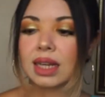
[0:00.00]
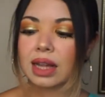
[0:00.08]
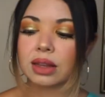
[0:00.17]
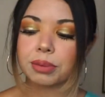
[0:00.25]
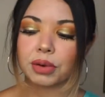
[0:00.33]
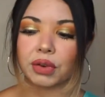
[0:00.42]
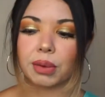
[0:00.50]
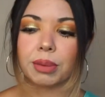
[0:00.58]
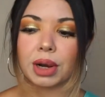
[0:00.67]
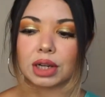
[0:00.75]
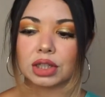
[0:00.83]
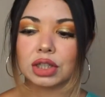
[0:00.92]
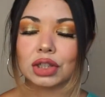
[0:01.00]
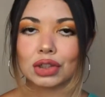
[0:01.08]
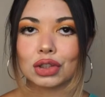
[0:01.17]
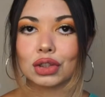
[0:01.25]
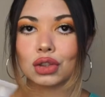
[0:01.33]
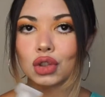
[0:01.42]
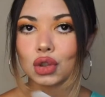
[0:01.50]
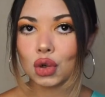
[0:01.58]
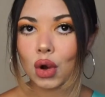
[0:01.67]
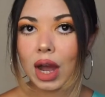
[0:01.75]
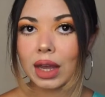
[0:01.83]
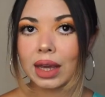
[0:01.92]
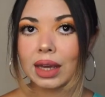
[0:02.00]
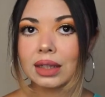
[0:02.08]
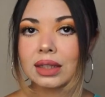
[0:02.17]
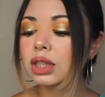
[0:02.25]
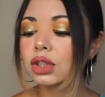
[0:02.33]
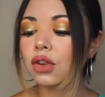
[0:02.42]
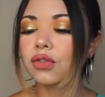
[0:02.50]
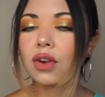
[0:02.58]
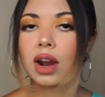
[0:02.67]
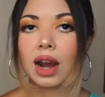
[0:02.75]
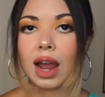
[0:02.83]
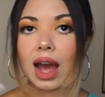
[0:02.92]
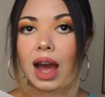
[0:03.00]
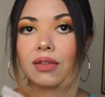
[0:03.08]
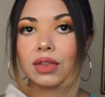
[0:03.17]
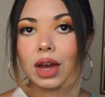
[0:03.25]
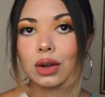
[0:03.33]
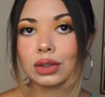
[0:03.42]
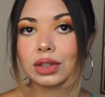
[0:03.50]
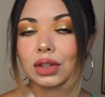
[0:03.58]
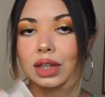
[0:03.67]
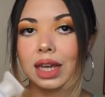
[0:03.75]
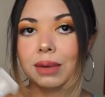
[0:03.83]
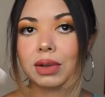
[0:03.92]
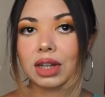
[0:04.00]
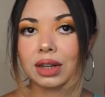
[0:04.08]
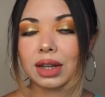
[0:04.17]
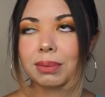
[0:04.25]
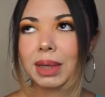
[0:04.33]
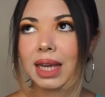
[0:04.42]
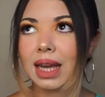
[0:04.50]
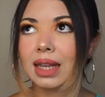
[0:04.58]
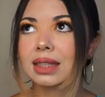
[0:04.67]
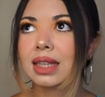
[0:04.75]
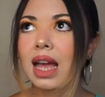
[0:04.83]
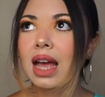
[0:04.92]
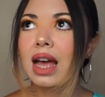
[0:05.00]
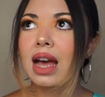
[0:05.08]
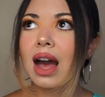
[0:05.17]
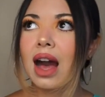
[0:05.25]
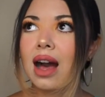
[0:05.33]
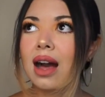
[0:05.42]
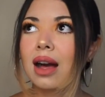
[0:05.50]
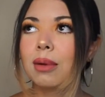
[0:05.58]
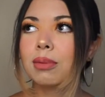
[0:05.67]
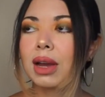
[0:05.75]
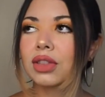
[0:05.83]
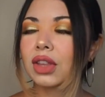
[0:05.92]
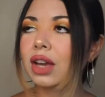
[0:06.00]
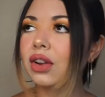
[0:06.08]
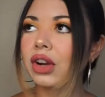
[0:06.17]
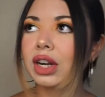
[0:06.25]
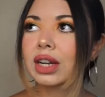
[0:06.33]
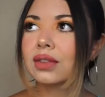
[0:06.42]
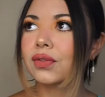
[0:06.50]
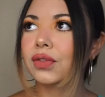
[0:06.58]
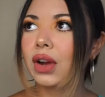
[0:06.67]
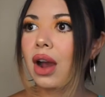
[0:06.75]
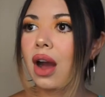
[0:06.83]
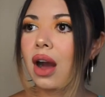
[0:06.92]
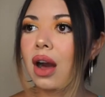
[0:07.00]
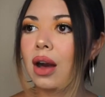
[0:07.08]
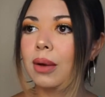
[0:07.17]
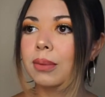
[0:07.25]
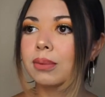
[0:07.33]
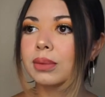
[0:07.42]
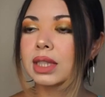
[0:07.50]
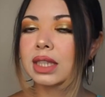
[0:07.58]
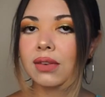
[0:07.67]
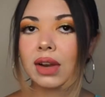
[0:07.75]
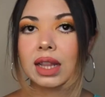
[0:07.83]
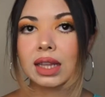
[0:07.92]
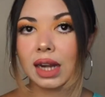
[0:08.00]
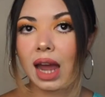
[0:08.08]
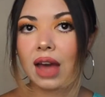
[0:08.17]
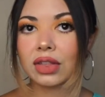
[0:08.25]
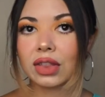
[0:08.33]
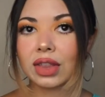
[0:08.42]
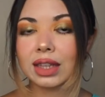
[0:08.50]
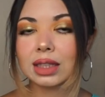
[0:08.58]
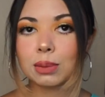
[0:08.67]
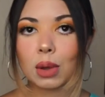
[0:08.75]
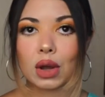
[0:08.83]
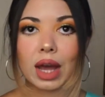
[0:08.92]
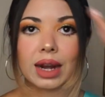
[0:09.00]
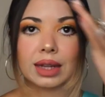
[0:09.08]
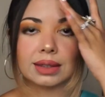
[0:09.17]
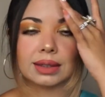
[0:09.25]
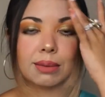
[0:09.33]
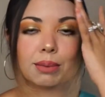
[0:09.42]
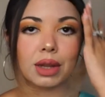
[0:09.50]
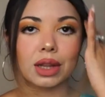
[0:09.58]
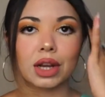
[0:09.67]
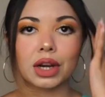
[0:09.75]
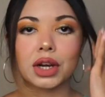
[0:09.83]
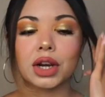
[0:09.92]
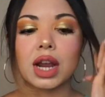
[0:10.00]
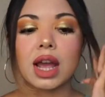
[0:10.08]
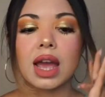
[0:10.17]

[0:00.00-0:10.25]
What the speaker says: get the perfume version just to try it. But so far I have the oil to lid because I think I heard it from Stephanie Lita that they smell kind of similar,